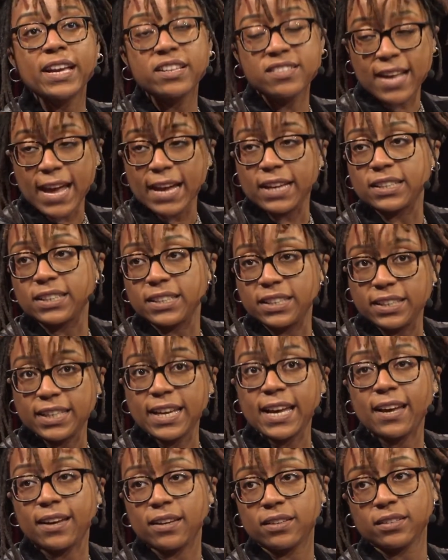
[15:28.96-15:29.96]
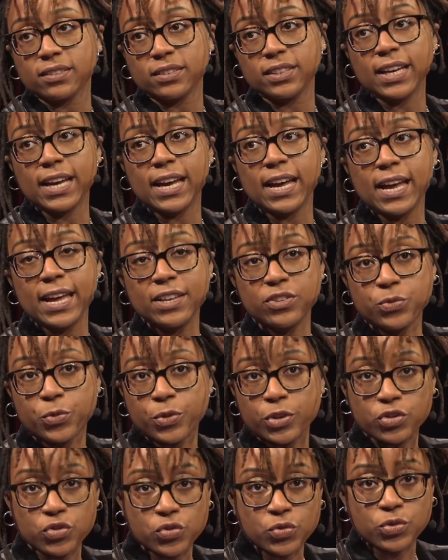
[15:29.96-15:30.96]
Exactly, yeah. And for
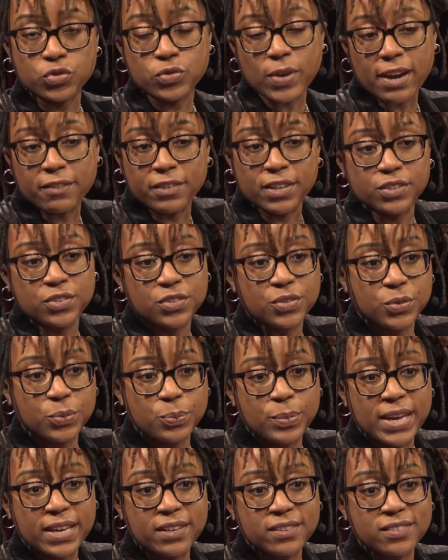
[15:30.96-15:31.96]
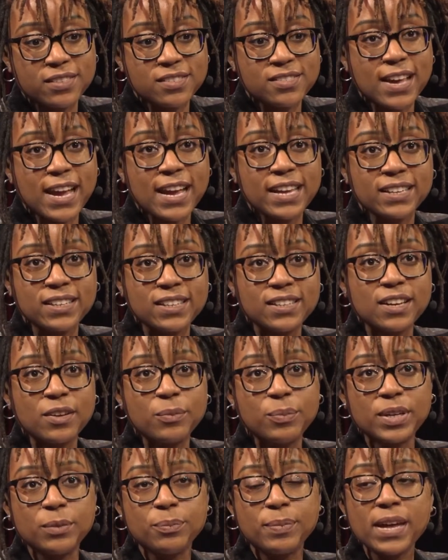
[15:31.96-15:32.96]
striving to make society a
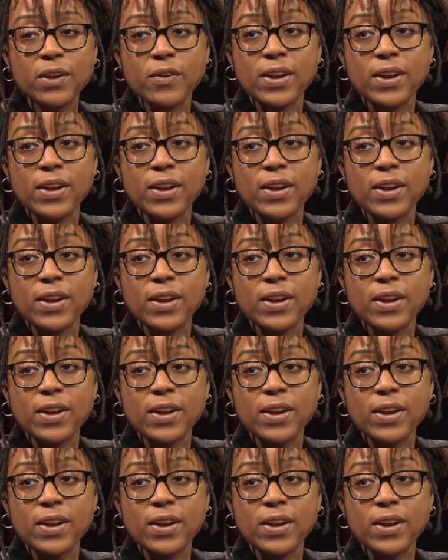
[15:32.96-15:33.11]
bit better.